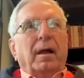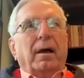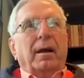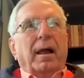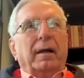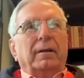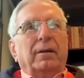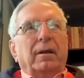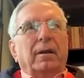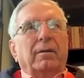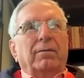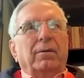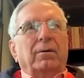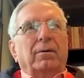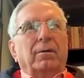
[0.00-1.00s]
think I'd like to
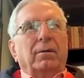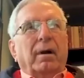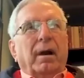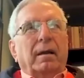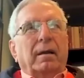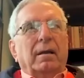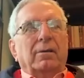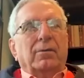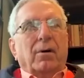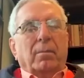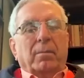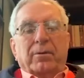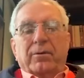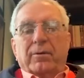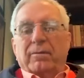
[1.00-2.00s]
give you two great
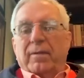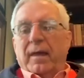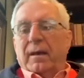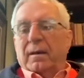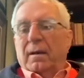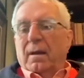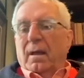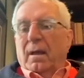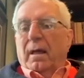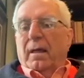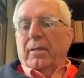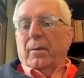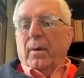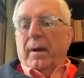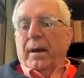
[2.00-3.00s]
examples of that.
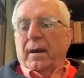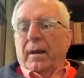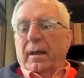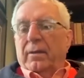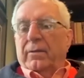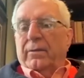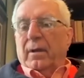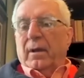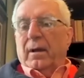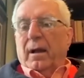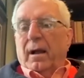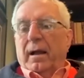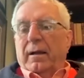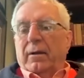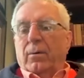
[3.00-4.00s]
The one is a
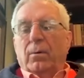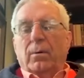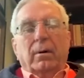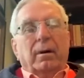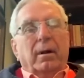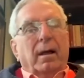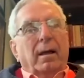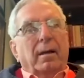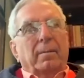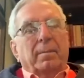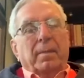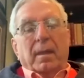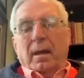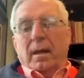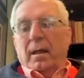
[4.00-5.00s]
guy called
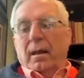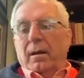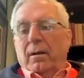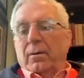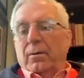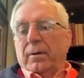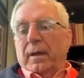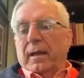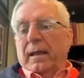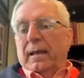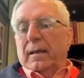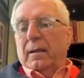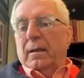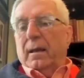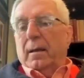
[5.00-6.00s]

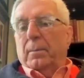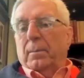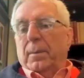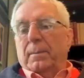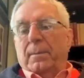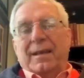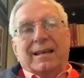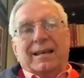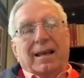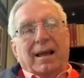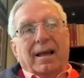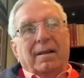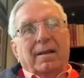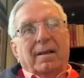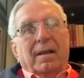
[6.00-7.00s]
Lungile
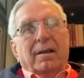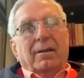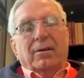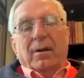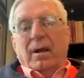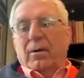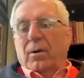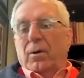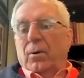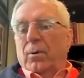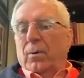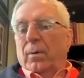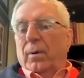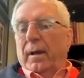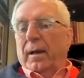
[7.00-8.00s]
Pipita, you know,
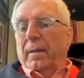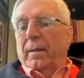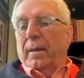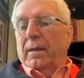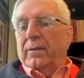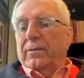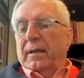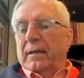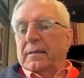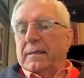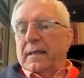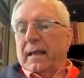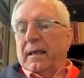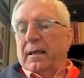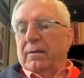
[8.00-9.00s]
who is the
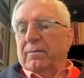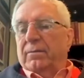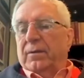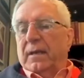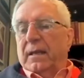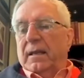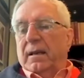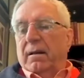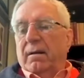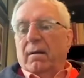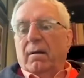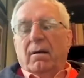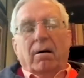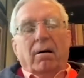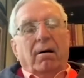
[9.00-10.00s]
executive dean
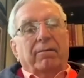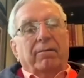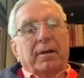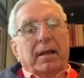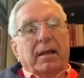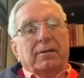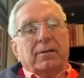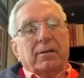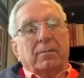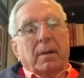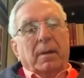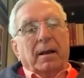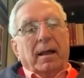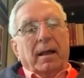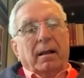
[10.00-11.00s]
of the
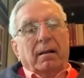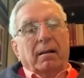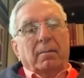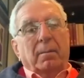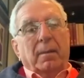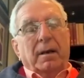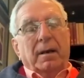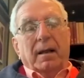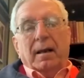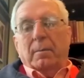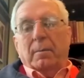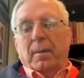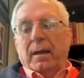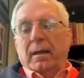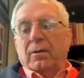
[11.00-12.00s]
Nelson
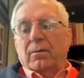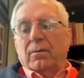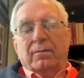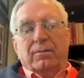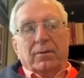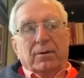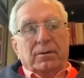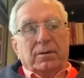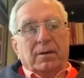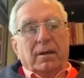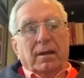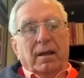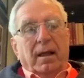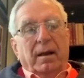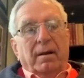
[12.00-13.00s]
Mandela Bay
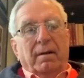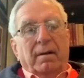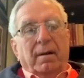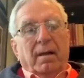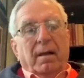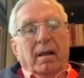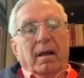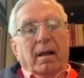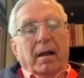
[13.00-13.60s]
University, and